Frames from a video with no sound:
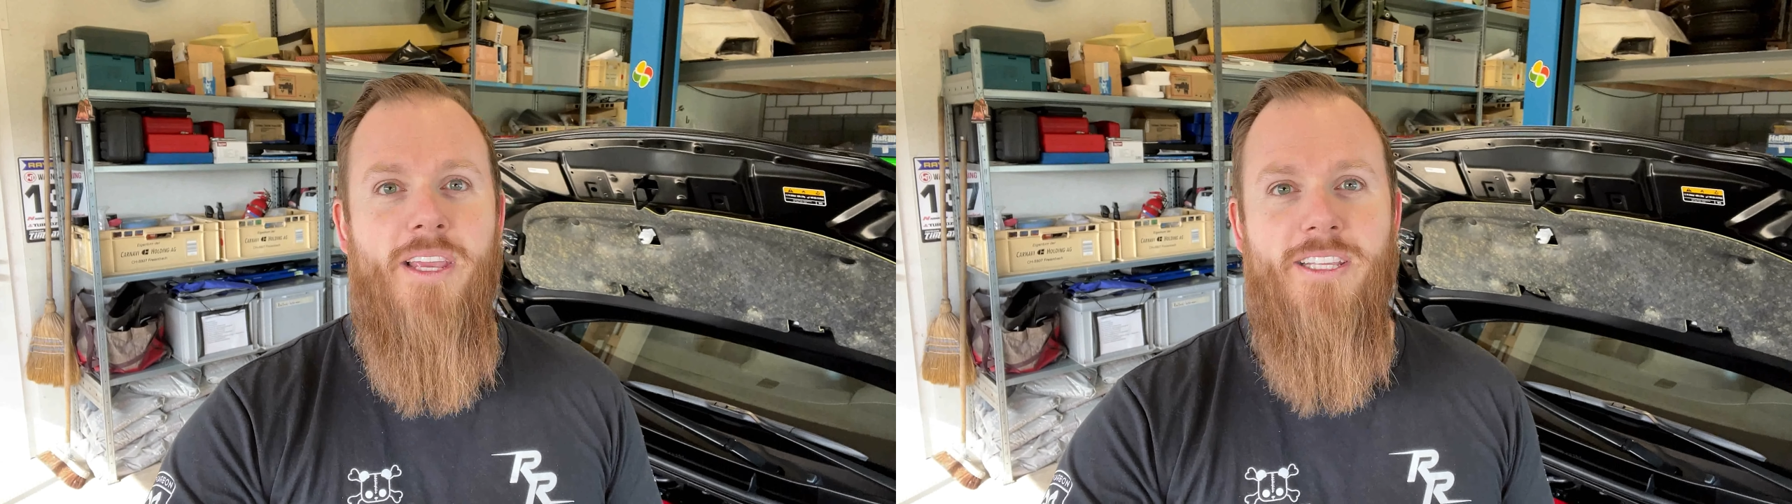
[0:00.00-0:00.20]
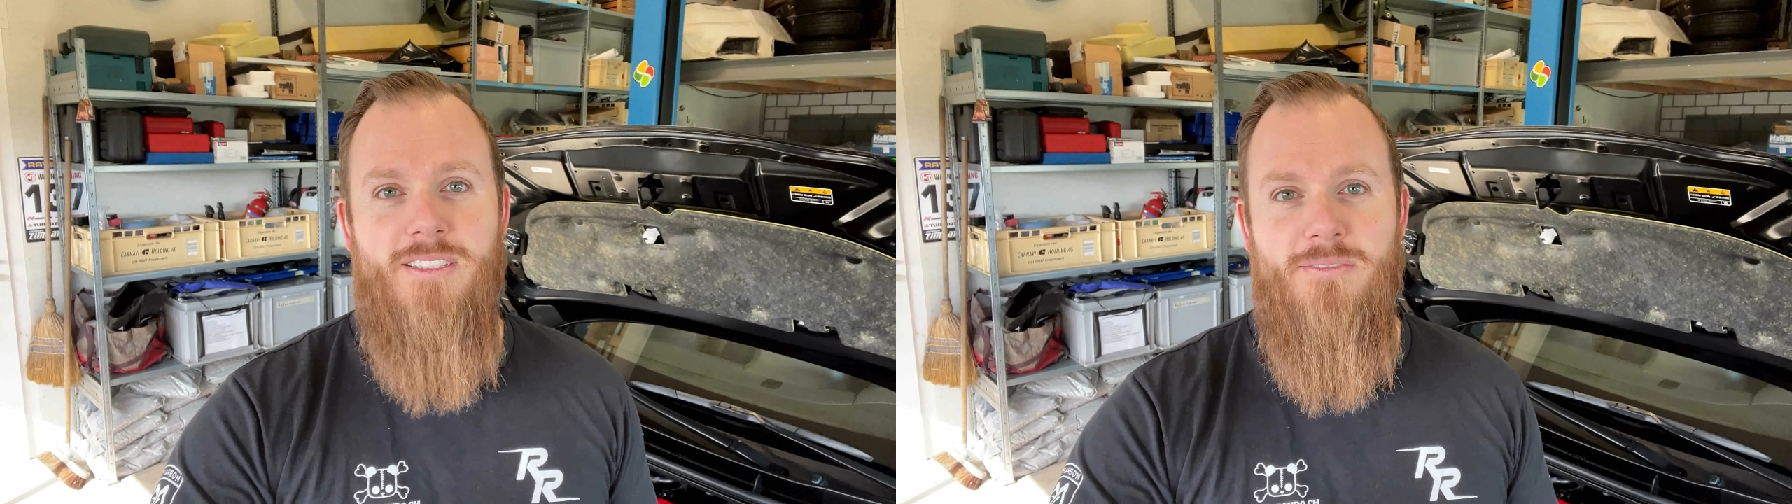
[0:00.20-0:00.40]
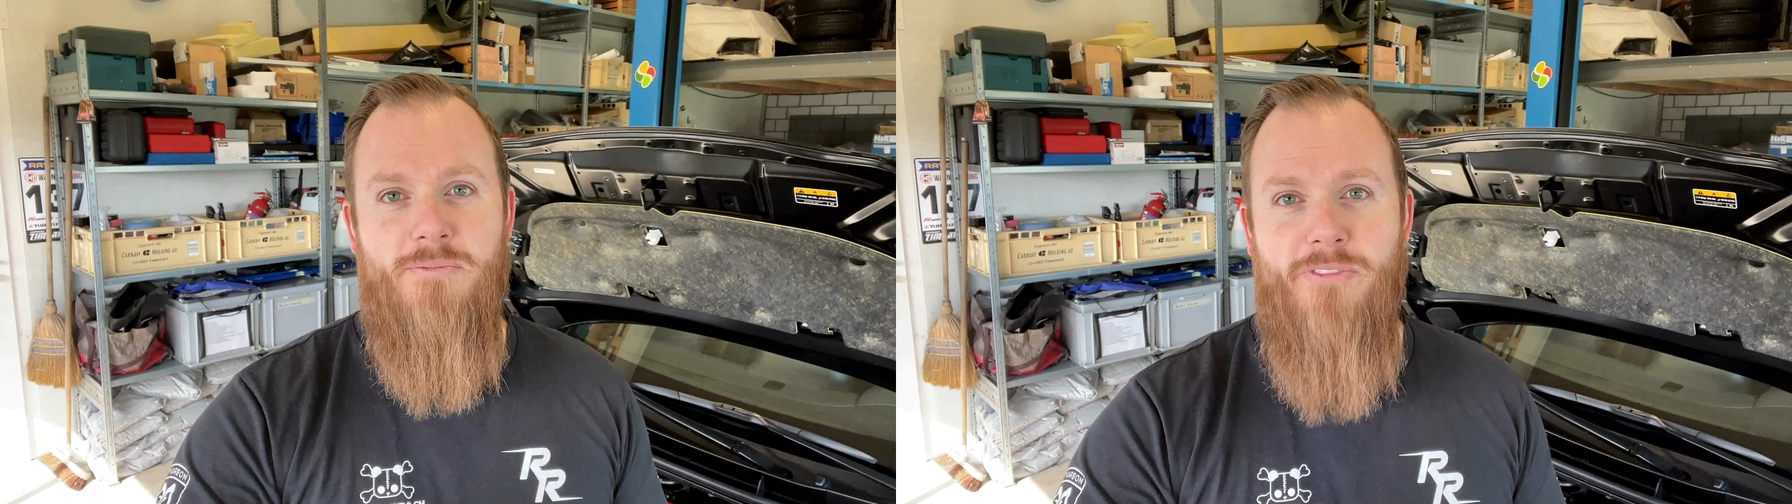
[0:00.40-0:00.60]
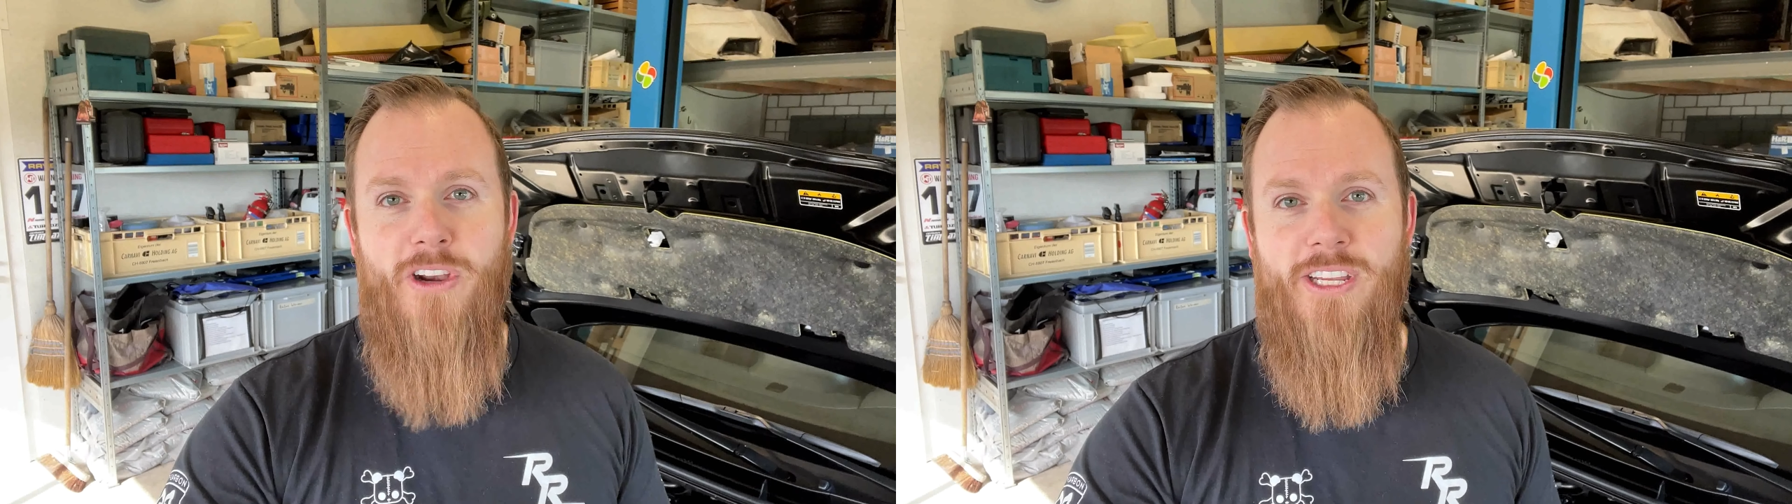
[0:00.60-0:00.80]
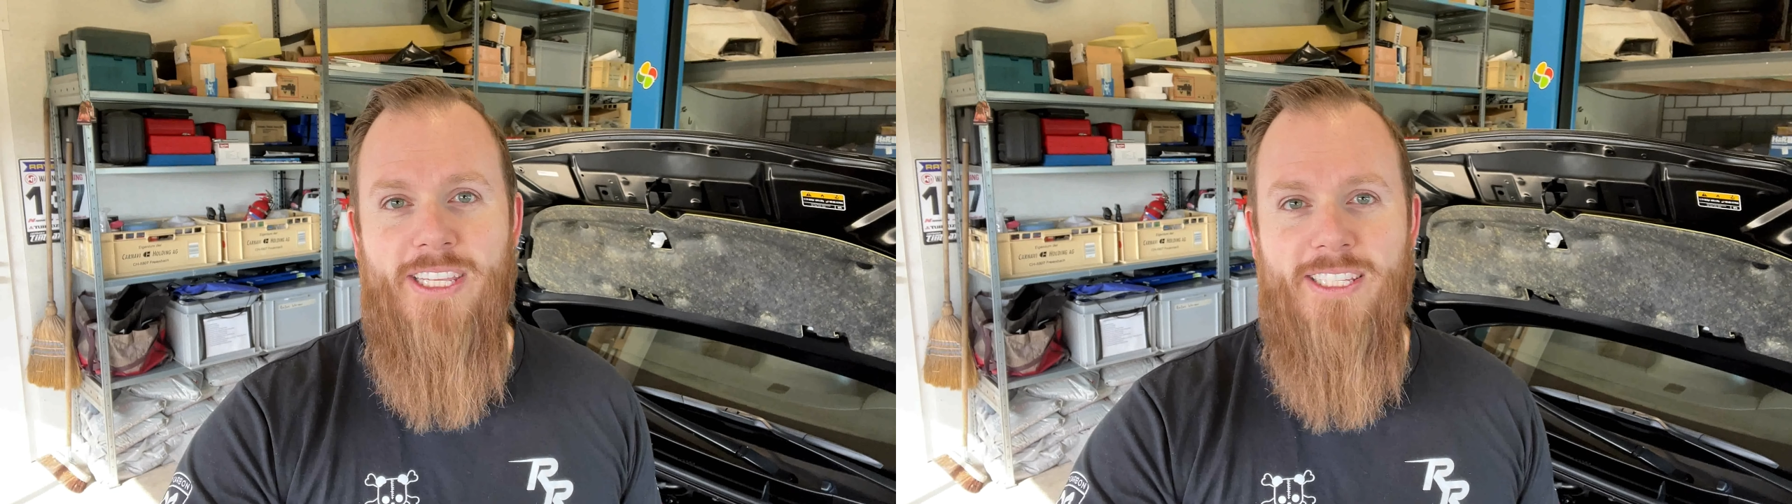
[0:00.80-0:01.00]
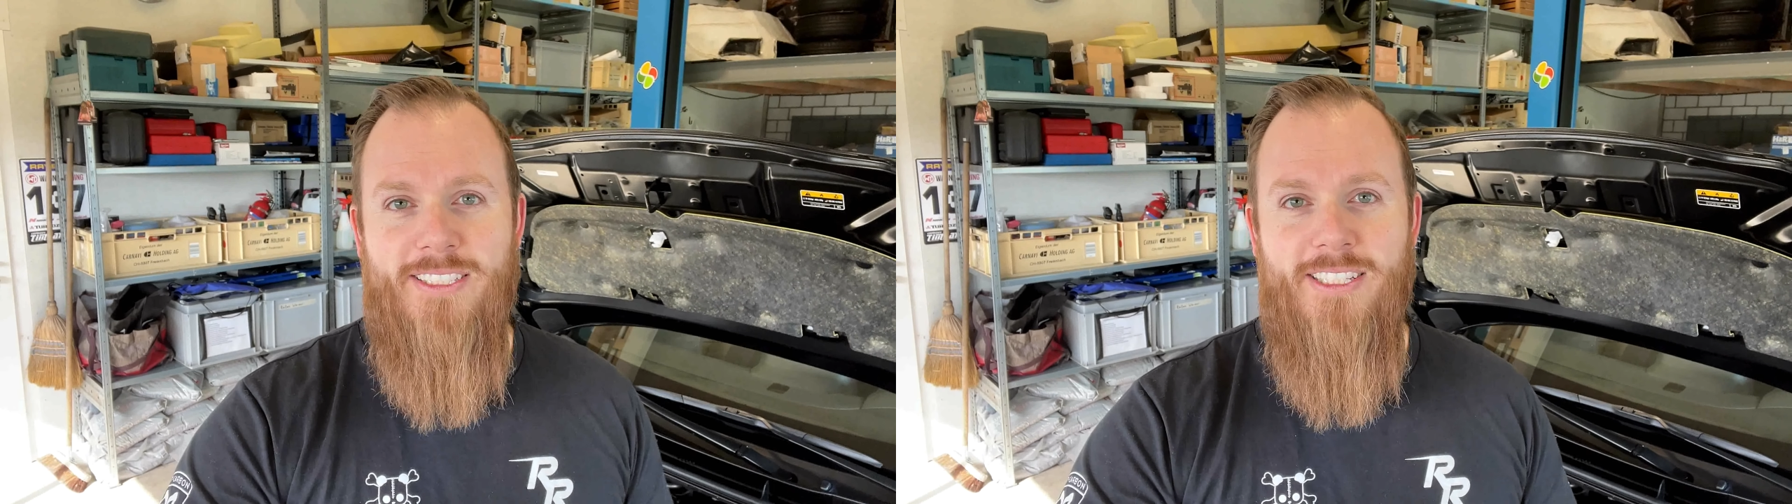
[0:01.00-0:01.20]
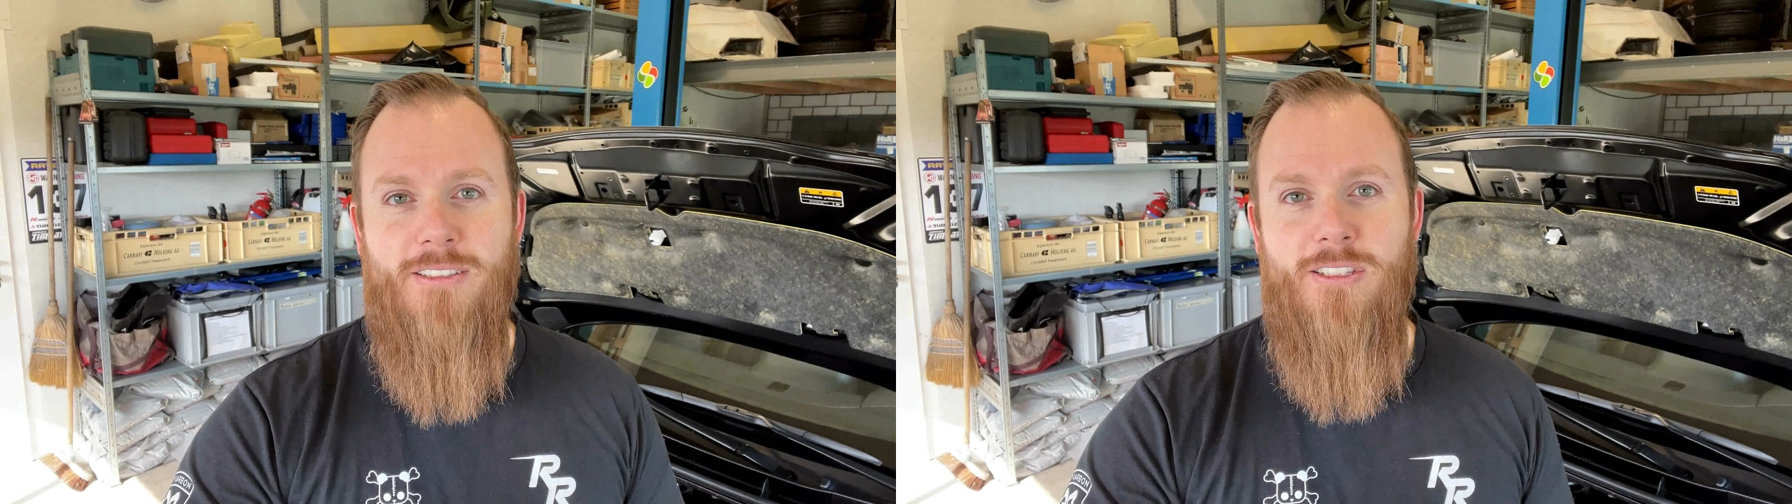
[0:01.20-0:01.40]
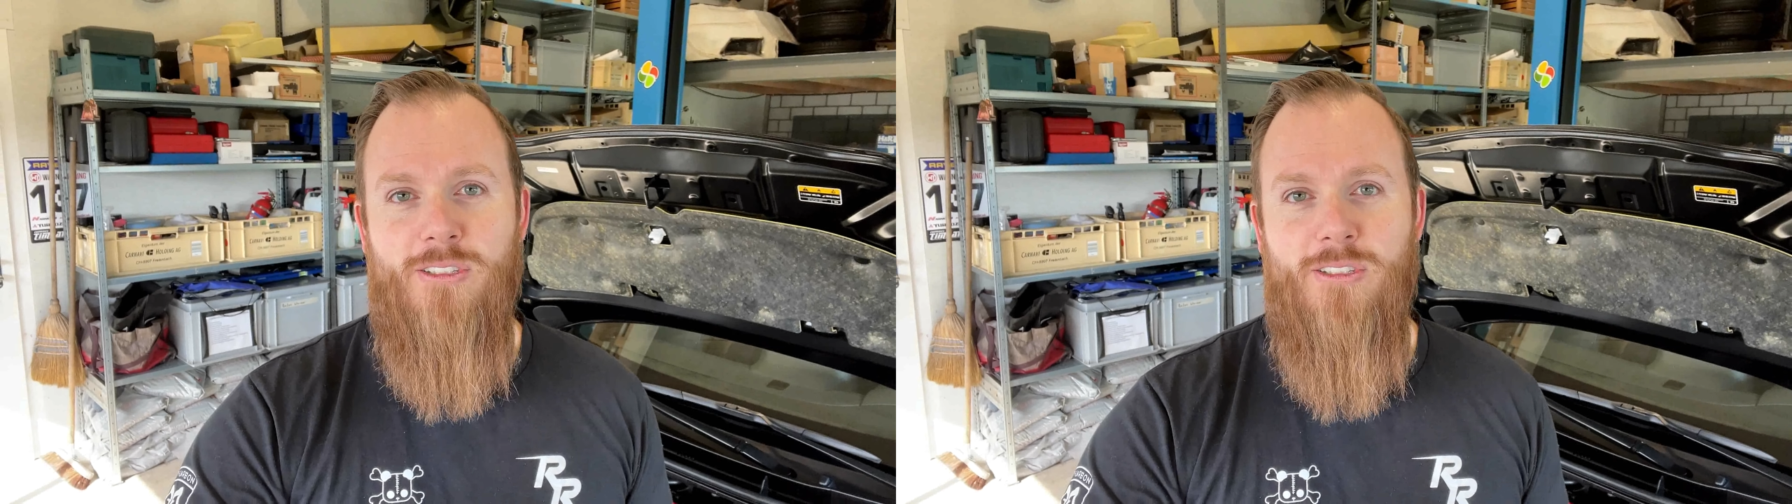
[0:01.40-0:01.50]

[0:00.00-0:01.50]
it's very easy